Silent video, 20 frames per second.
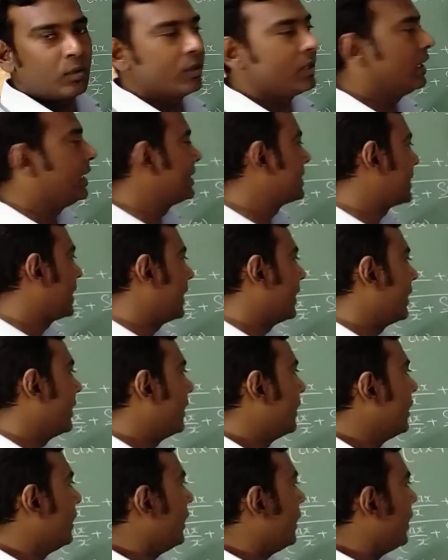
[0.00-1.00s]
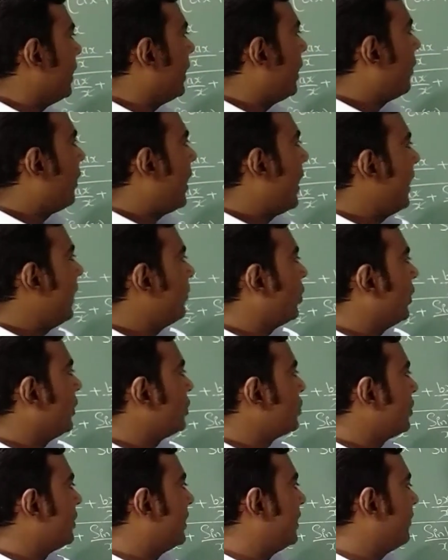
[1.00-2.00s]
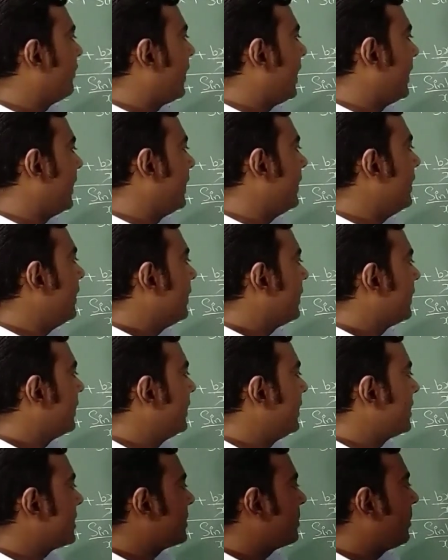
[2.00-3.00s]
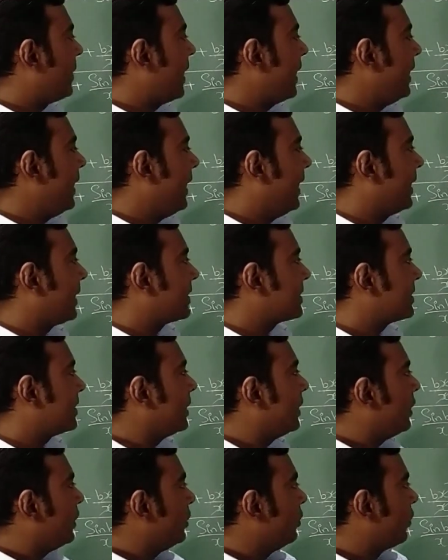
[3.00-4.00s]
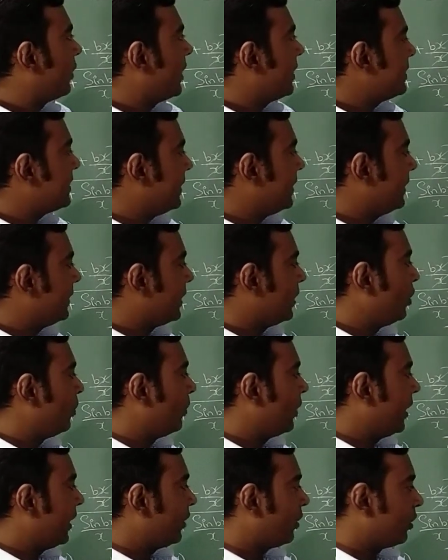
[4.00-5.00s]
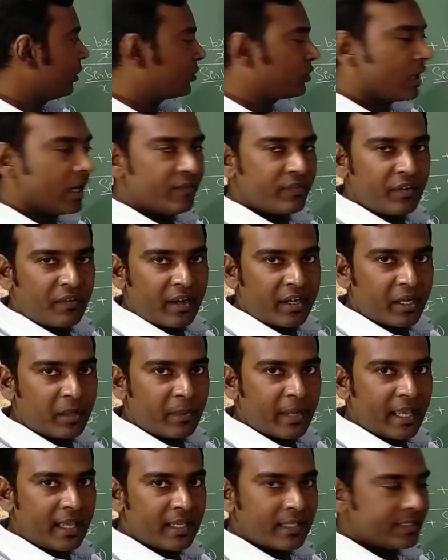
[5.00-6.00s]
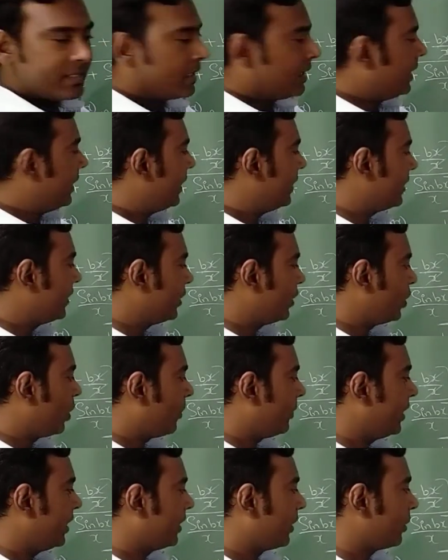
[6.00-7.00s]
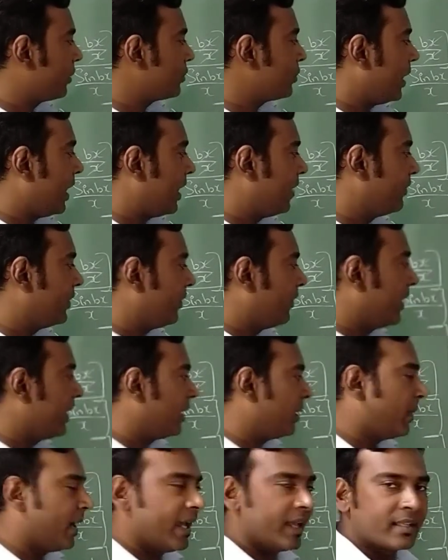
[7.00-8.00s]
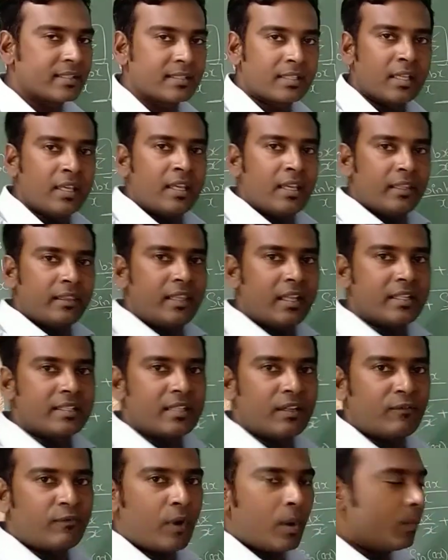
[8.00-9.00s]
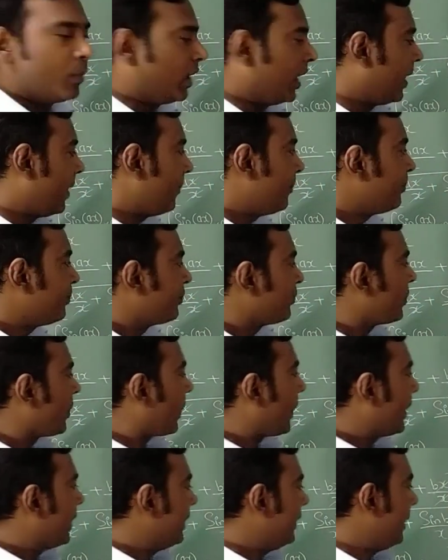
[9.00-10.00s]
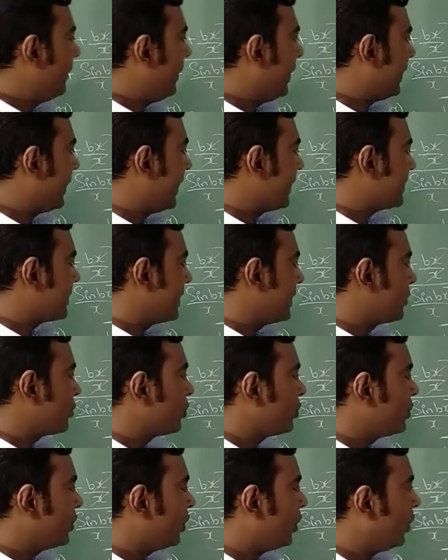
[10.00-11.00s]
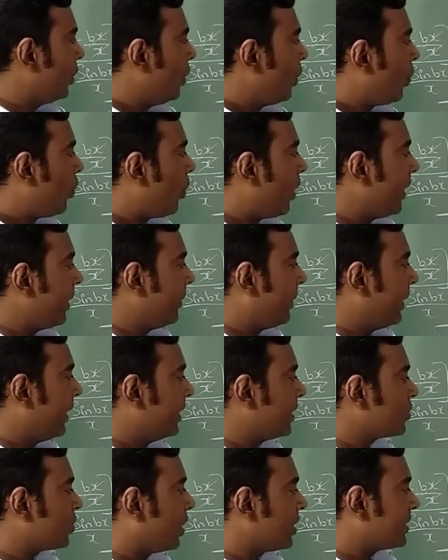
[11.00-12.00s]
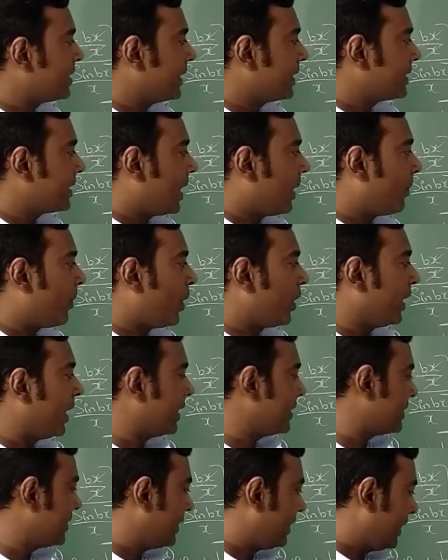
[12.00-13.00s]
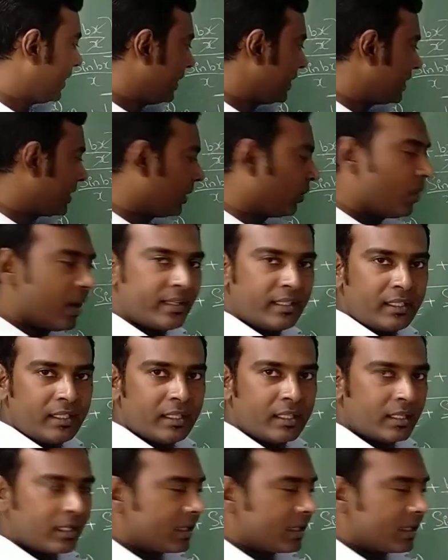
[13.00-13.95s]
only sine. Now I am going to divide this by x. You can see in the numerator also I have divided by x, in the denominator also I have divided by x. There is a formula, limit x tends to 0, 1 minus cos x upon x is a 1,